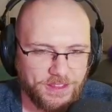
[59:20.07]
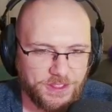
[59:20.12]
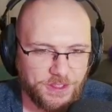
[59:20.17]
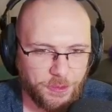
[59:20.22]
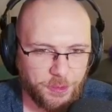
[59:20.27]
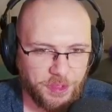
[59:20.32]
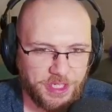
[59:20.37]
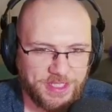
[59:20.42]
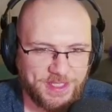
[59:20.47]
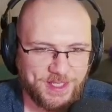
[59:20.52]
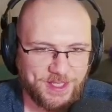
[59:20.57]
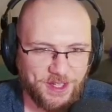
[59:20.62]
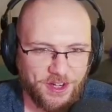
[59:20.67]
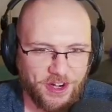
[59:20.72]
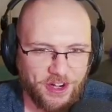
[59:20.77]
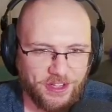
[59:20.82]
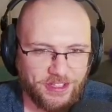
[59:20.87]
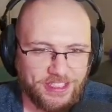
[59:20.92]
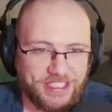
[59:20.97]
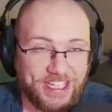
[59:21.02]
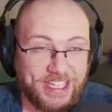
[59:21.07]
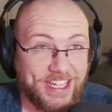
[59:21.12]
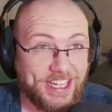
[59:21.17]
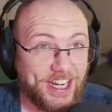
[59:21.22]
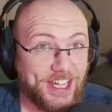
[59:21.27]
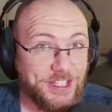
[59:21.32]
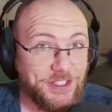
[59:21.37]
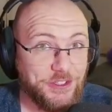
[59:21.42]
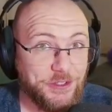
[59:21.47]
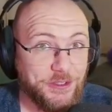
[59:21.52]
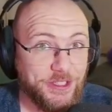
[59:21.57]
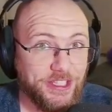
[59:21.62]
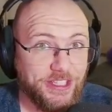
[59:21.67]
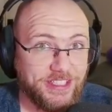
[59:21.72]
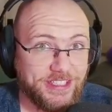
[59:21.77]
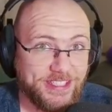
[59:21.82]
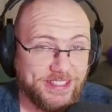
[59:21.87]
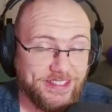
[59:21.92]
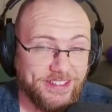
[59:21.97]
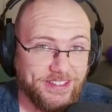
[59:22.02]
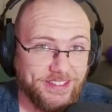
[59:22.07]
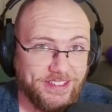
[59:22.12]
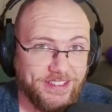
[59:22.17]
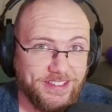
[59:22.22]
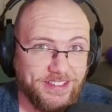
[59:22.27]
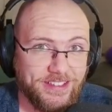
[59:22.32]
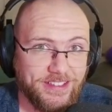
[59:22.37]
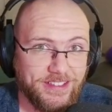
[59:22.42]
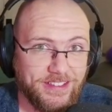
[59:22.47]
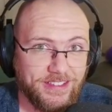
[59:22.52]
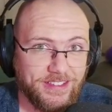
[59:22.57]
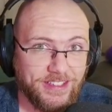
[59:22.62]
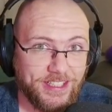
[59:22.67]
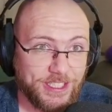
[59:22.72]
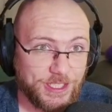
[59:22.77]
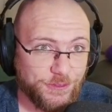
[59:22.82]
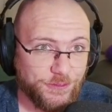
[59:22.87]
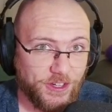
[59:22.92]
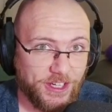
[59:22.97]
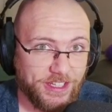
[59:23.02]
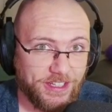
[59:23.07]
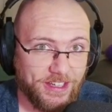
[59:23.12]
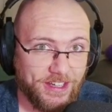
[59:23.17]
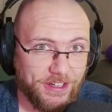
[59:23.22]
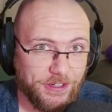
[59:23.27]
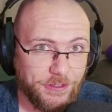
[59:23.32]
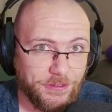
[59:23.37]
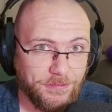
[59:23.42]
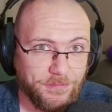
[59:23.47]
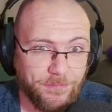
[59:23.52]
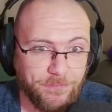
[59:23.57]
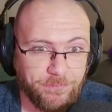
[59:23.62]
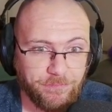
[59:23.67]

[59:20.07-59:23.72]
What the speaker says: to restart. Can I do it? Let's find out.